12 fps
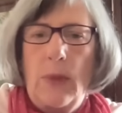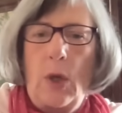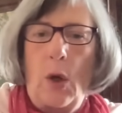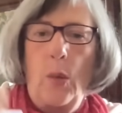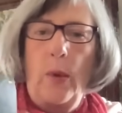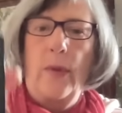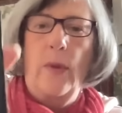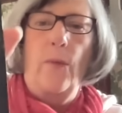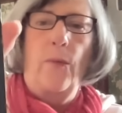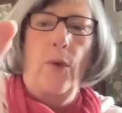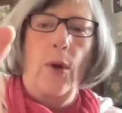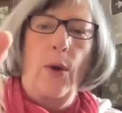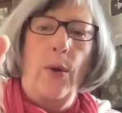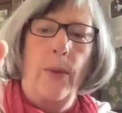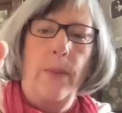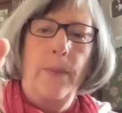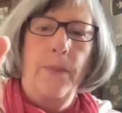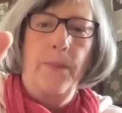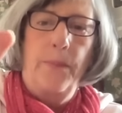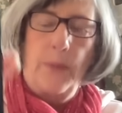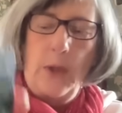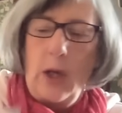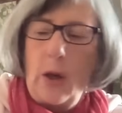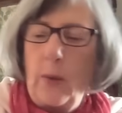Go with the flow.
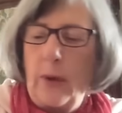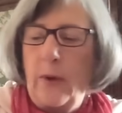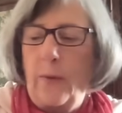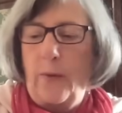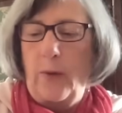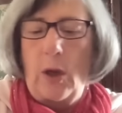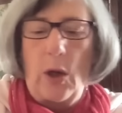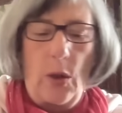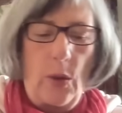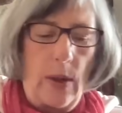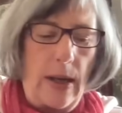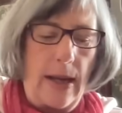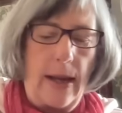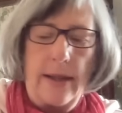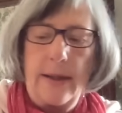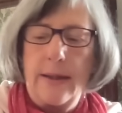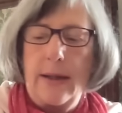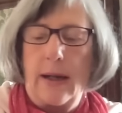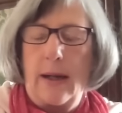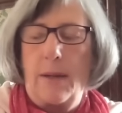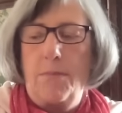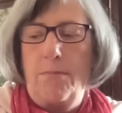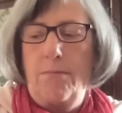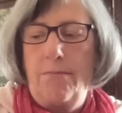Go with the flow and
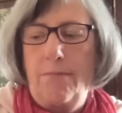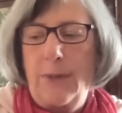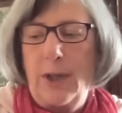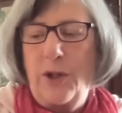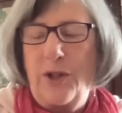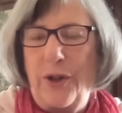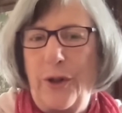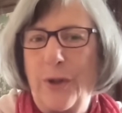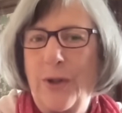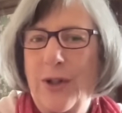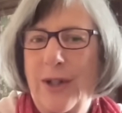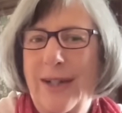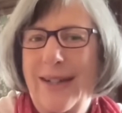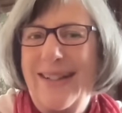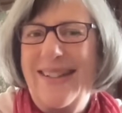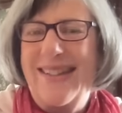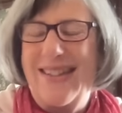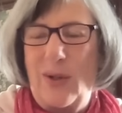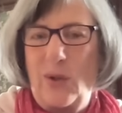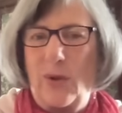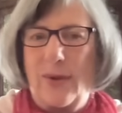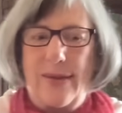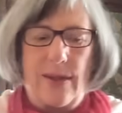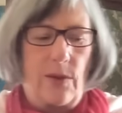um, don't sell
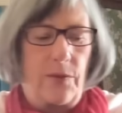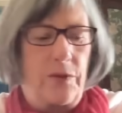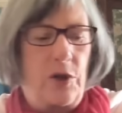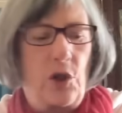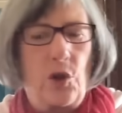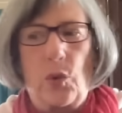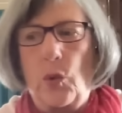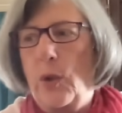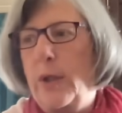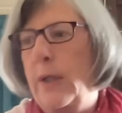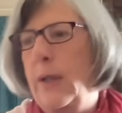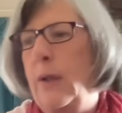yourself short.